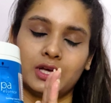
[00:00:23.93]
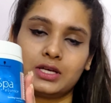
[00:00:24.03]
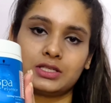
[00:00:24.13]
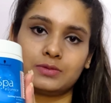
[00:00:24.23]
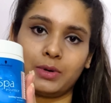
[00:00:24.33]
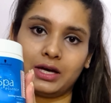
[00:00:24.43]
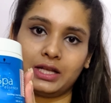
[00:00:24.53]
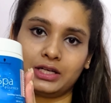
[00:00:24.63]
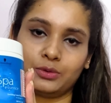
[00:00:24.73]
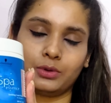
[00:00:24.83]
spa
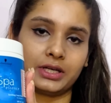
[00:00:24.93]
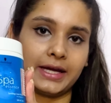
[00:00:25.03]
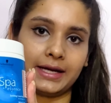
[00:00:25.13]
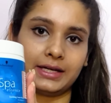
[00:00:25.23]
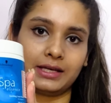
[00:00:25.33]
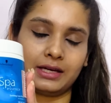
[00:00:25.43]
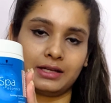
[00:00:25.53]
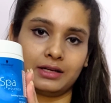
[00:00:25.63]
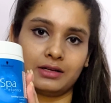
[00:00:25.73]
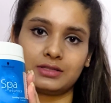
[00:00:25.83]
that you are getting
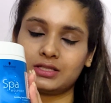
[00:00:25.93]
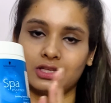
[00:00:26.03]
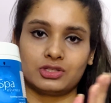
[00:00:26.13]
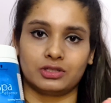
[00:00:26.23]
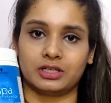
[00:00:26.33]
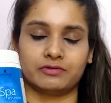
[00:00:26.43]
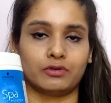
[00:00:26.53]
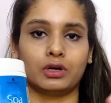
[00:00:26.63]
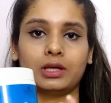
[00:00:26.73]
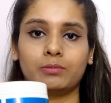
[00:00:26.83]
in such a
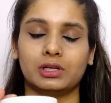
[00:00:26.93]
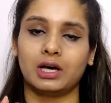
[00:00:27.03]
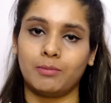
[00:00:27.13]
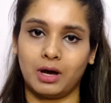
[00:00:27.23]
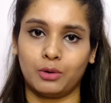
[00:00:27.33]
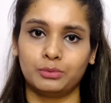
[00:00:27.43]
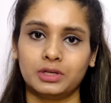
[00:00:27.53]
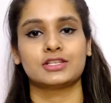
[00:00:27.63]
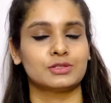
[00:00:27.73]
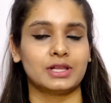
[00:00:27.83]
affordable amount.
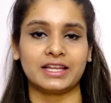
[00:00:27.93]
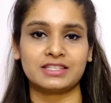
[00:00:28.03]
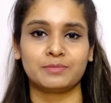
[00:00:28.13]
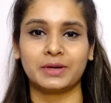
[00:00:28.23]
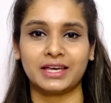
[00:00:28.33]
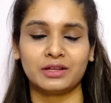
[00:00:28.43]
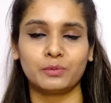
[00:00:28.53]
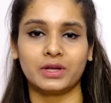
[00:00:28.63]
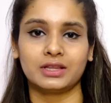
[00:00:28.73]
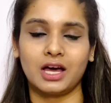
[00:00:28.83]
So let's begin
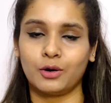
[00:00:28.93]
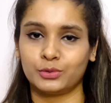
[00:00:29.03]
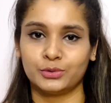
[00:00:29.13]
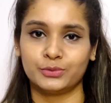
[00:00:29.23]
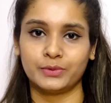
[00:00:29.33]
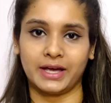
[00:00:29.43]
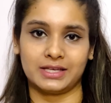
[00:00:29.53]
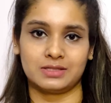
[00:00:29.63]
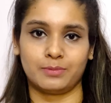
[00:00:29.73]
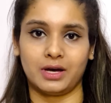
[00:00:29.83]
with how to do hair
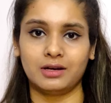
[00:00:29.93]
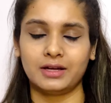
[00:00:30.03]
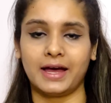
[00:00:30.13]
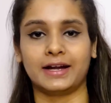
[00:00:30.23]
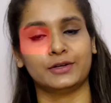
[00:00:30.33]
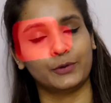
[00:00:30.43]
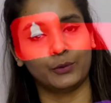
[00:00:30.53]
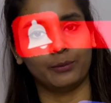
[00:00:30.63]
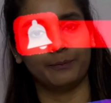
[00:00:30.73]
spa at home.